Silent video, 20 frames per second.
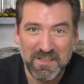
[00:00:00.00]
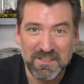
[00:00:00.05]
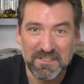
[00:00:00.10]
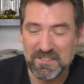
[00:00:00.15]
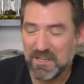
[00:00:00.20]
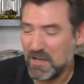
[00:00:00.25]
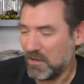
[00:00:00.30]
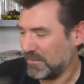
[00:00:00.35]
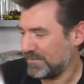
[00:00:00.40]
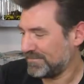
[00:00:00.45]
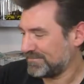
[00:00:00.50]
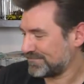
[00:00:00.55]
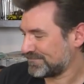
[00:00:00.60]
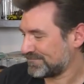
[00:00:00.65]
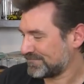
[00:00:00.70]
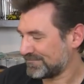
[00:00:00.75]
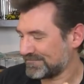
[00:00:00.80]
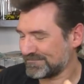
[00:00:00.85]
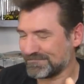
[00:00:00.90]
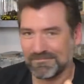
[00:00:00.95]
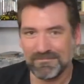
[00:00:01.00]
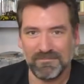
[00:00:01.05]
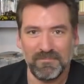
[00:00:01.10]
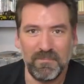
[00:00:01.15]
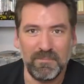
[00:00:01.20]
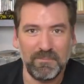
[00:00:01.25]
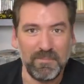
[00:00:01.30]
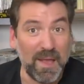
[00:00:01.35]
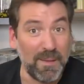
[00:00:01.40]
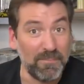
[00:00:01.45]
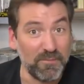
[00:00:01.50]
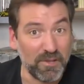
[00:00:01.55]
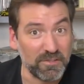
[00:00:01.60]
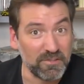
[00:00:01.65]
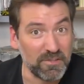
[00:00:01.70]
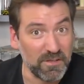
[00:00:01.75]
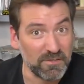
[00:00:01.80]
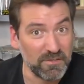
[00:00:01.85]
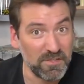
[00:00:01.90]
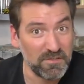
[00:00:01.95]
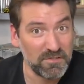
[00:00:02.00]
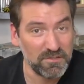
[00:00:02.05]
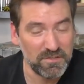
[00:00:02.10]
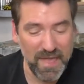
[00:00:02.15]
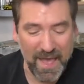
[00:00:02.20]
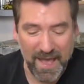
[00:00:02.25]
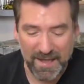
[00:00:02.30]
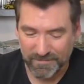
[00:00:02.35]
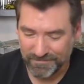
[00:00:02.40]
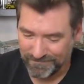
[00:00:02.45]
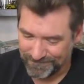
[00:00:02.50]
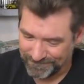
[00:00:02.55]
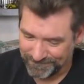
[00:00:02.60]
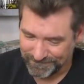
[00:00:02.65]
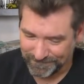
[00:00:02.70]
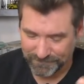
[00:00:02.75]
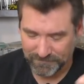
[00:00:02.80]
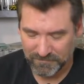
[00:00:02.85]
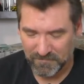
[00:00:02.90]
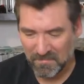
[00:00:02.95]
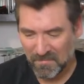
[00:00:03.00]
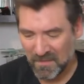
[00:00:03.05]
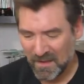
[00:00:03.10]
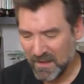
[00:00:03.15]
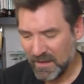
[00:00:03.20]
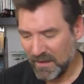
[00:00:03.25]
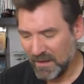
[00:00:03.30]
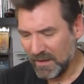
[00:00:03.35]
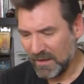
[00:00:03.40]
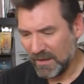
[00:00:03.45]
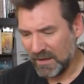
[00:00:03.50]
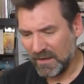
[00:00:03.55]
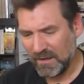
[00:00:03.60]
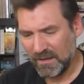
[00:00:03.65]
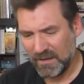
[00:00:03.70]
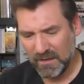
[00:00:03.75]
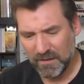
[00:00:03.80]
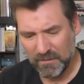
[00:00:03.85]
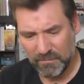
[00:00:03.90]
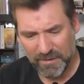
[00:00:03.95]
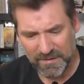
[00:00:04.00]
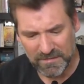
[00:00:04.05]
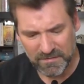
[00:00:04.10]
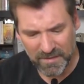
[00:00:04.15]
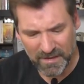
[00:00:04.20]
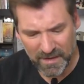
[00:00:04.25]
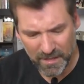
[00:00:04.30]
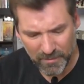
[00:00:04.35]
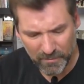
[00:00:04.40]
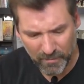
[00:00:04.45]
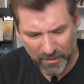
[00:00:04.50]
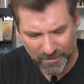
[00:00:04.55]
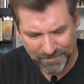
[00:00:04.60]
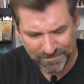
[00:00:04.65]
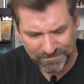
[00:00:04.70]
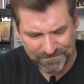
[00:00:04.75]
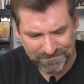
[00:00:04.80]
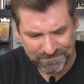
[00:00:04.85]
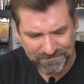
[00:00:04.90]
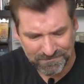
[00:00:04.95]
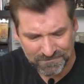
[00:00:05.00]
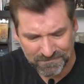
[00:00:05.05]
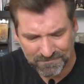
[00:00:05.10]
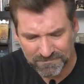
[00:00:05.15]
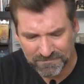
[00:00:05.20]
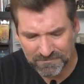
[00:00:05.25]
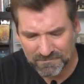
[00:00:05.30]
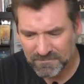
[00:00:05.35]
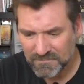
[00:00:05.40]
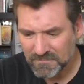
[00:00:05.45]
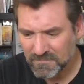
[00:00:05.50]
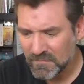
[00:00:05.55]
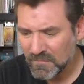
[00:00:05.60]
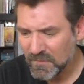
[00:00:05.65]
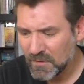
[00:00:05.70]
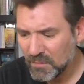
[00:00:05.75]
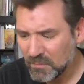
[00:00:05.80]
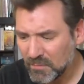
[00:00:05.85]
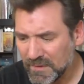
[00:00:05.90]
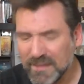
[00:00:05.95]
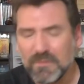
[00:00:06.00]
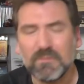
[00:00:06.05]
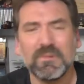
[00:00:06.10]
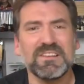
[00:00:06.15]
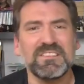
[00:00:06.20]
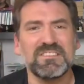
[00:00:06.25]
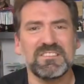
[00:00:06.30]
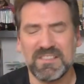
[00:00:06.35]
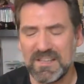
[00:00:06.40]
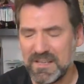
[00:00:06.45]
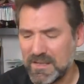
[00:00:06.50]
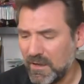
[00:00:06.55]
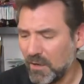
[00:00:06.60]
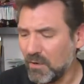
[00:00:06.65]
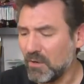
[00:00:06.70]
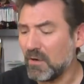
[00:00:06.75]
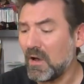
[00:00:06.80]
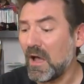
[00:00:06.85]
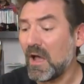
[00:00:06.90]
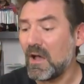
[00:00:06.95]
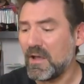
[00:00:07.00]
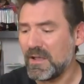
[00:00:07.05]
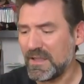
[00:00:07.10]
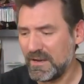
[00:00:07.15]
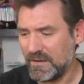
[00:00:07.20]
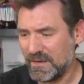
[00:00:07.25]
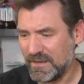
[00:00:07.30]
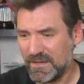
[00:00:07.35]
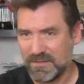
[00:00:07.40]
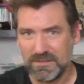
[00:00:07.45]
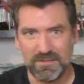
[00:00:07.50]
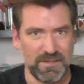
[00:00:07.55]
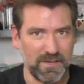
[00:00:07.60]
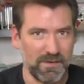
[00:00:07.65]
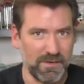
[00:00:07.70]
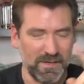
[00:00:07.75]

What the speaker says: So, I'm not going to use that. Where's the other one? We'll see. Oh, here it is.